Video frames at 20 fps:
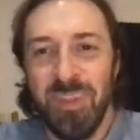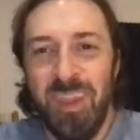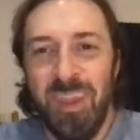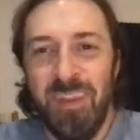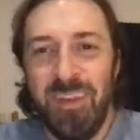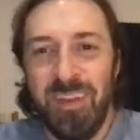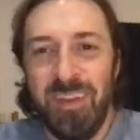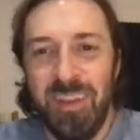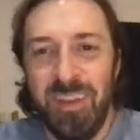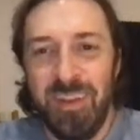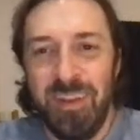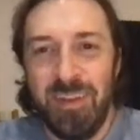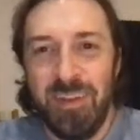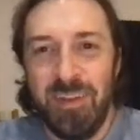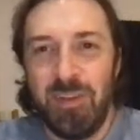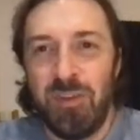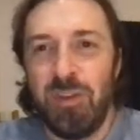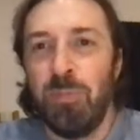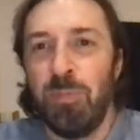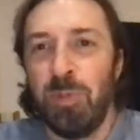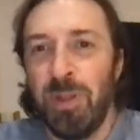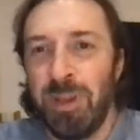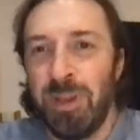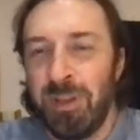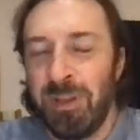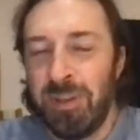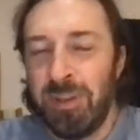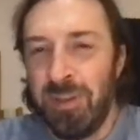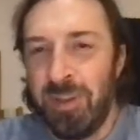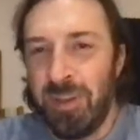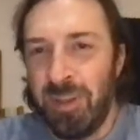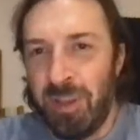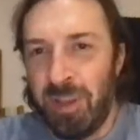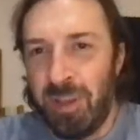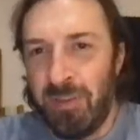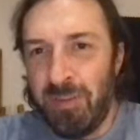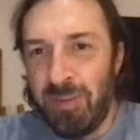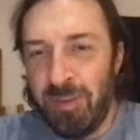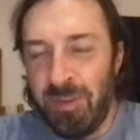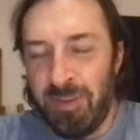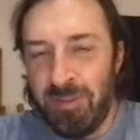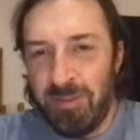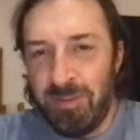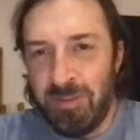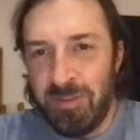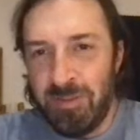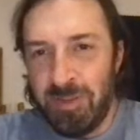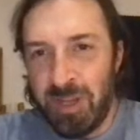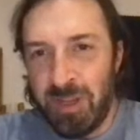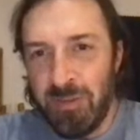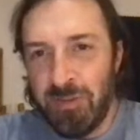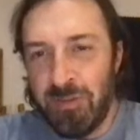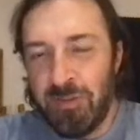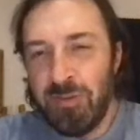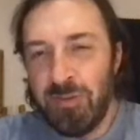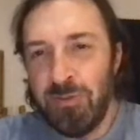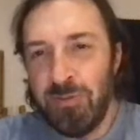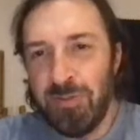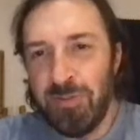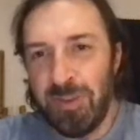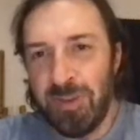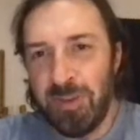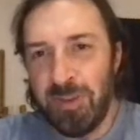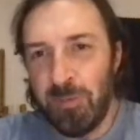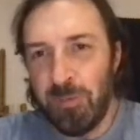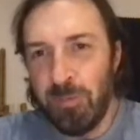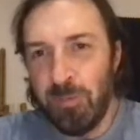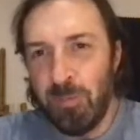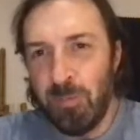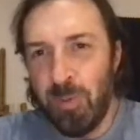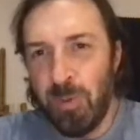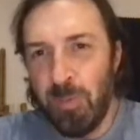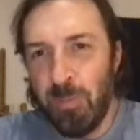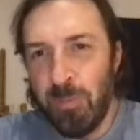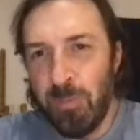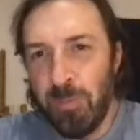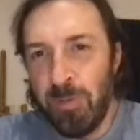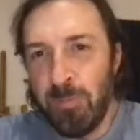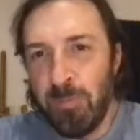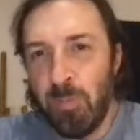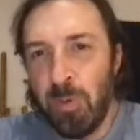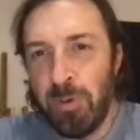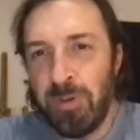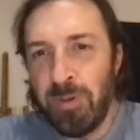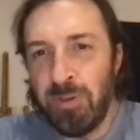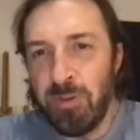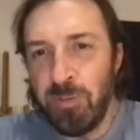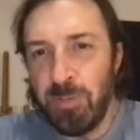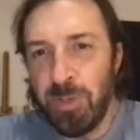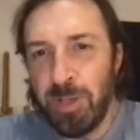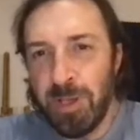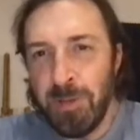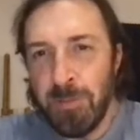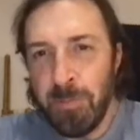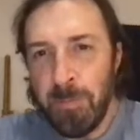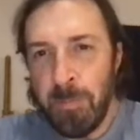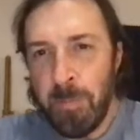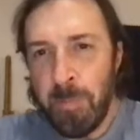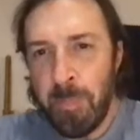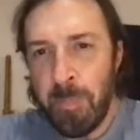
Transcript: And you played as a child too, Cindy. What did you play?